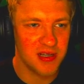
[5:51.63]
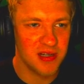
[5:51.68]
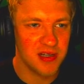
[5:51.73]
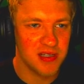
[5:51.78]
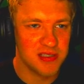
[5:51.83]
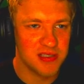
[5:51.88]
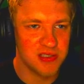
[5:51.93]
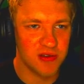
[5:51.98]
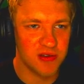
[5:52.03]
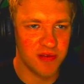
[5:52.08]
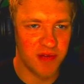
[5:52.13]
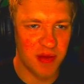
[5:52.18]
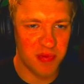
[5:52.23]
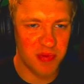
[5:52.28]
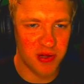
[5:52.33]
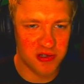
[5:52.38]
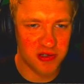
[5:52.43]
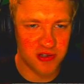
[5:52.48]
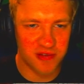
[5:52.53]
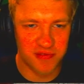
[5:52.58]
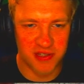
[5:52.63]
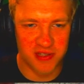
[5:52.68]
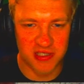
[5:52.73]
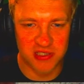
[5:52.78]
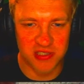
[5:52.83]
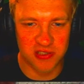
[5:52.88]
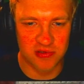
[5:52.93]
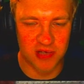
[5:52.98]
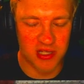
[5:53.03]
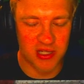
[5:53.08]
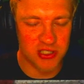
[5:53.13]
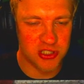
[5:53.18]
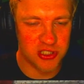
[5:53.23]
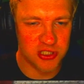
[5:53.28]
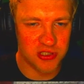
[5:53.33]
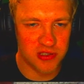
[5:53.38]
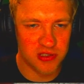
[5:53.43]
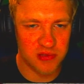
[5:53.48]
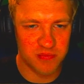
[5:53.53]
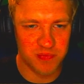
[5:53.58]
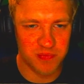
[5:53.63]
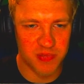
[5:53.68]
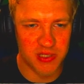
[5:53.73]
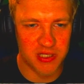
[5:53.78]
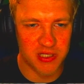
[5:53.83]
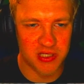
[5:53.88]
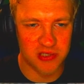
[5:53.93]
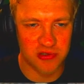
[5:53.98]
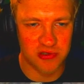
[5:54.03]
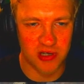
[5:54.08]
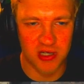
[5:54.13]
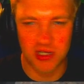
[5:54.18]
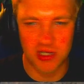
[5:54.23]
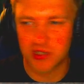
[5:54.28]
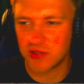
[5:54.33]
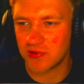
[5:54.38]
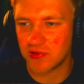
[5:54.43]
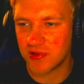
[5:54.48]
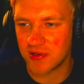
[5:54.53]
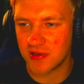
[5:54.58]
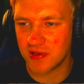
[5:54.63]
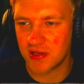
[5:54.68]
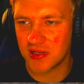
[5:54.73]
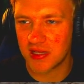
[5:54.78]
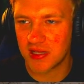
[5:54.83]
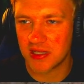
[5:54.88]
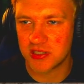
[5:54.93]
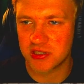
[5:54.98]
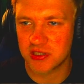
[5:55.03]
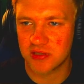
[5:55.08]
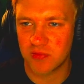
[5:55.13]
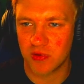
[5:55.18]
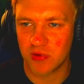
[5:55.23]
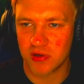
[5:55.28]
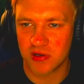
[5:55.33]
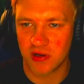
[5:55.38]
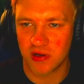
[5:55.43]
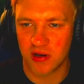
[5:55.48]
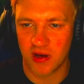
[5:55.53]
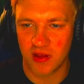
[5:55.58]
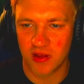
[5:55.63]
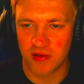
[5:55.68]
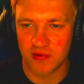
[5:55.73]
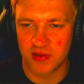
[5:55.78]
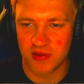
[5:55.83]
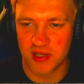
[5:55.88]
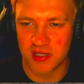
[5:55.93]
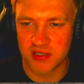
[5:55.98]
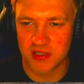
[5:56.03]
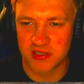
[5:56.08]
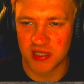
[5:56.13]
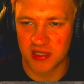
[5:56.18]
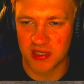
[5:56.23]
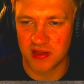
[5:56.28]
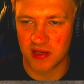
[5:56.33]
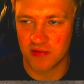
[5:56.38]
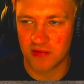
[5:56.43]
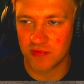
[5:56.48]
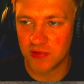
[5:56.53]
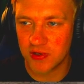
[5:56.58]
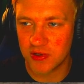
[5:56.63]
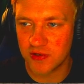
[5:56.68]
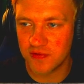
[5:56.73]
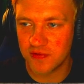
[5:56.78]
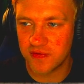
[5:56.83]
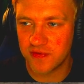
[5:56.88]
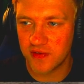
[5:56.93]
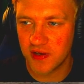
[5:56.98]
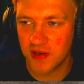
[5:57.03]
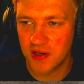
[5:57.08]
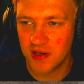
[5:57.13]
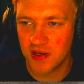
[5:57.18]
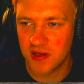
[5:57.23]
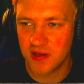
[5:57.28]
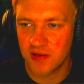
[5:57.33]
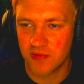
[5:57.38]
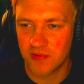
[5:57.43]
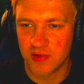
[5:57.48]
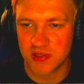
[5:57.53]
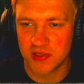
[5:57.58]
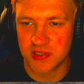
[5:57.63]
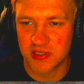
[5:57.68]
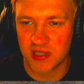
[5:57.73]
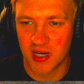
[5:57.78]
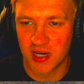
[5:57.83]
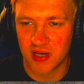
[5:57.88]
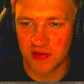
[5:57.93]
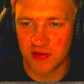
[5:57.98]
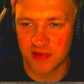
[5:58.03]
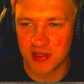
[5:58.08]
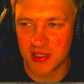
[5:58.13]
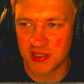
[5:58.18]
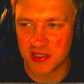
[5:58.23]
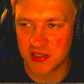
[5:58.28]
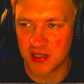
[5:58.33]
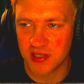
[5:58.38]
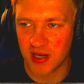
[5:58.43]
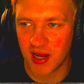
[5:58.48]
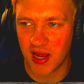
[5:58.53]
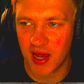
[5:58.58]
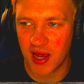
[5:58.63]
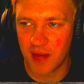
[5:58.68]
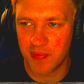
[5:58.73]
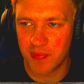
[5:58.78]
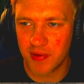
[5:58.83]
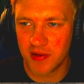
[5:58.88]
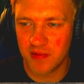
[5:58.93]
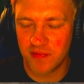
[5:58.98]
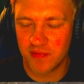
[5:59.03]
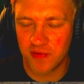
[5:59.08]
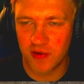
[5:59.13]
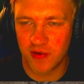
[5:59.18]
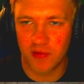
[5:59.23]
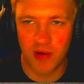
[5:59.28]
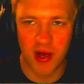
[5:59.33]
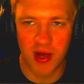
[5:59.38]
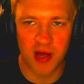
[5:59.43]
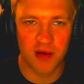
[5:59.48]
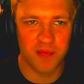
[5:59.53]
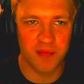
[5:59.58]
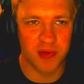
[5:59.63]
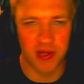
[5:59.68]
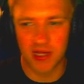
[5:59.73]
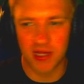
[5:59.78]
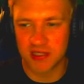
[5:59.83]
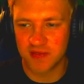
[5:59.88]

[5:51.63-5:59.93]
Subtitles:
So if I block off these two, they shouldn't be trying to do it. They should work on other things like that roof, which I don't think is going to happen for a while, but that's